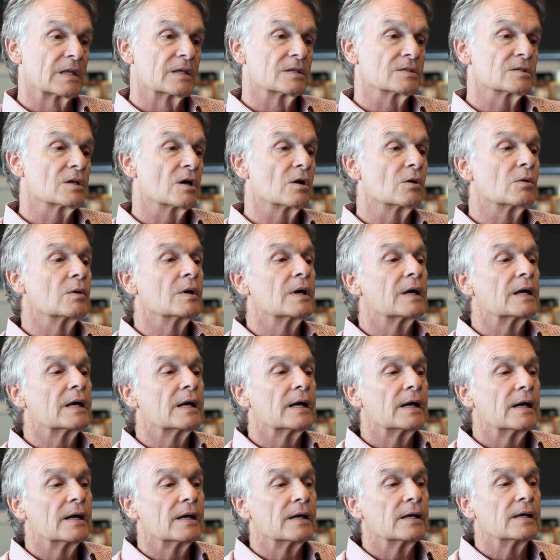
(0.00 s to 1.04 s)
So
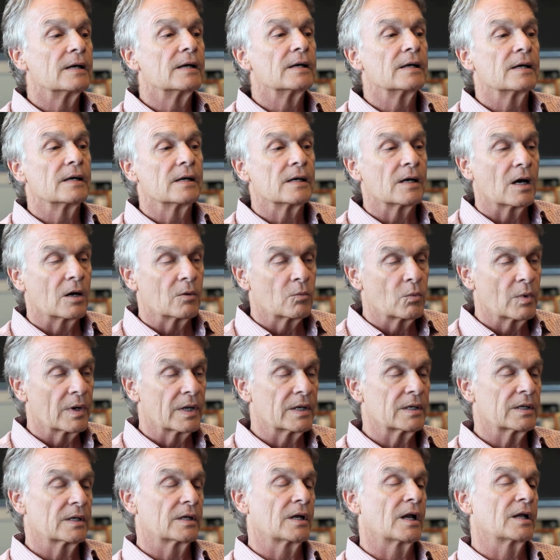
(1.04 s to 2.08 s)
I
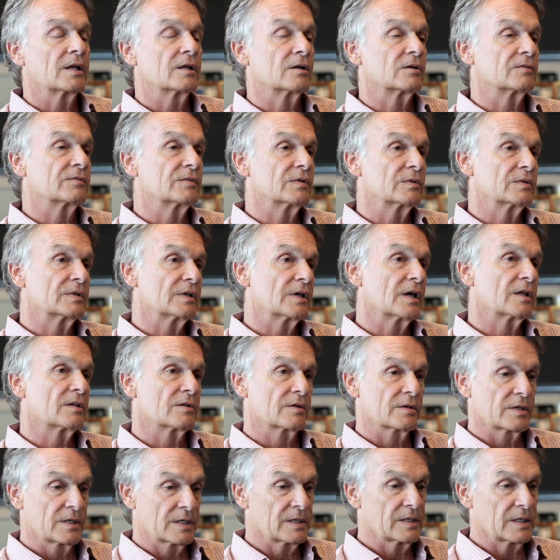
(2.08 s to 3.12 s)
went and I interviewed the other,
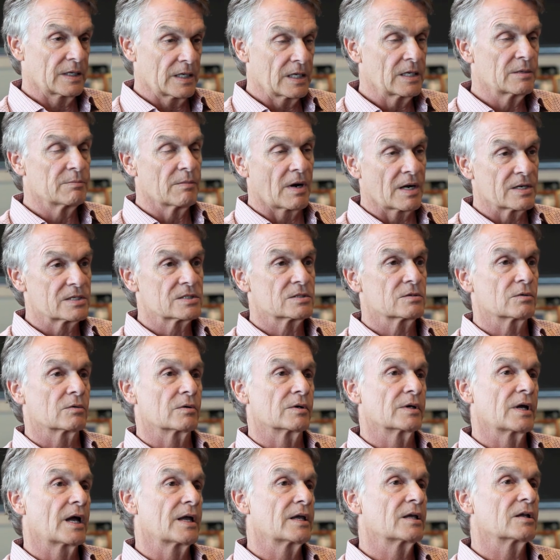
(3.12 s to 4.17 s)
in my
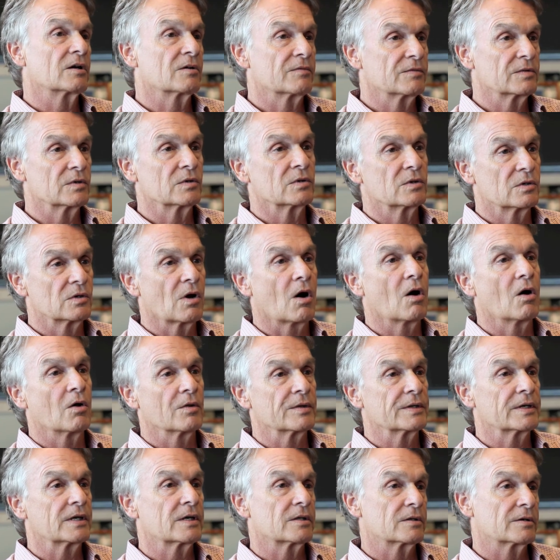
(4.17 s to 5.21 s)
story I interviewed all
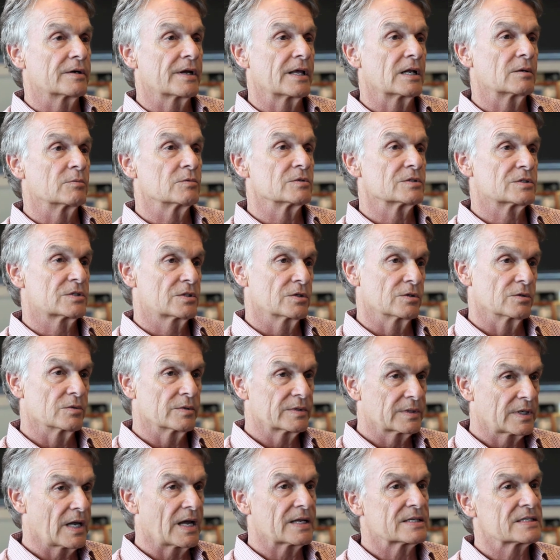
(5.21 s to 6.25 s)
the other animals too,
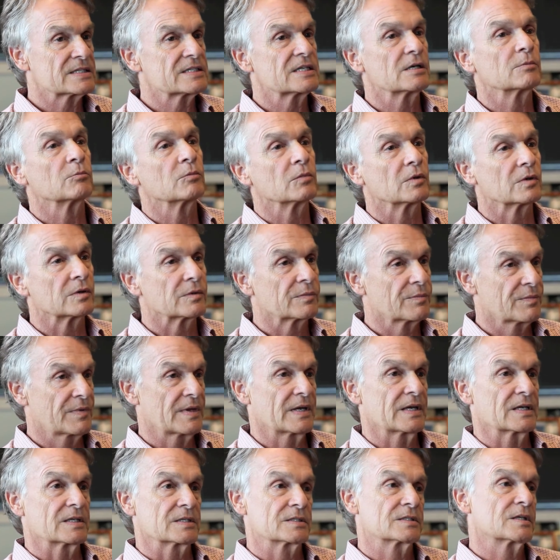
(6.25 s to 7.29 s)
and got similar
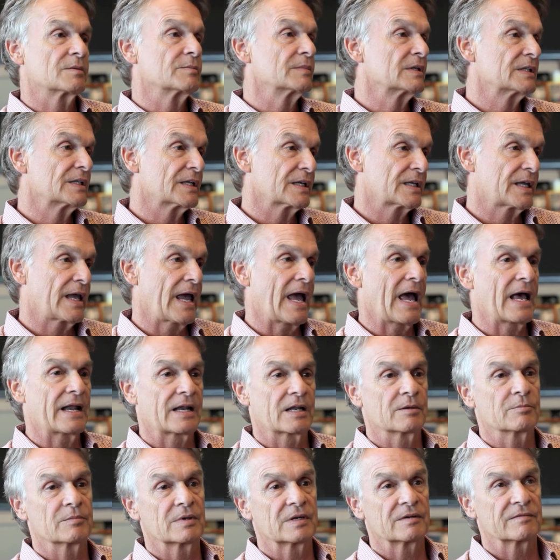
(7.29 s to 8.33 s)
things. I mean, the cat
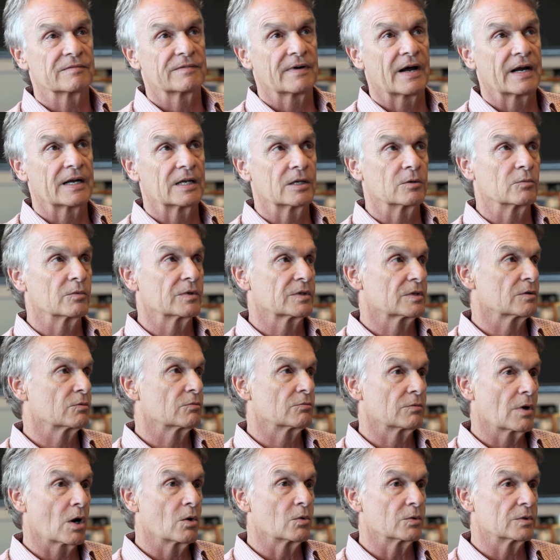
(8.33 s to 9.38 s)
had been fighting with a
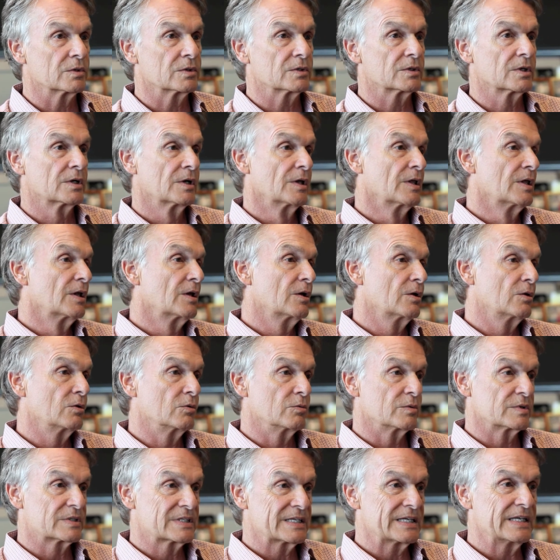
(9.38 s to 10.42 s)
rodent who
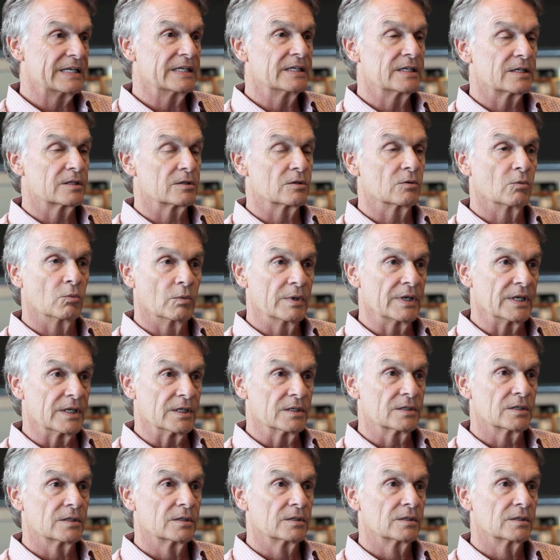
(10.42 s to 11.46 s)
was eating the wheat.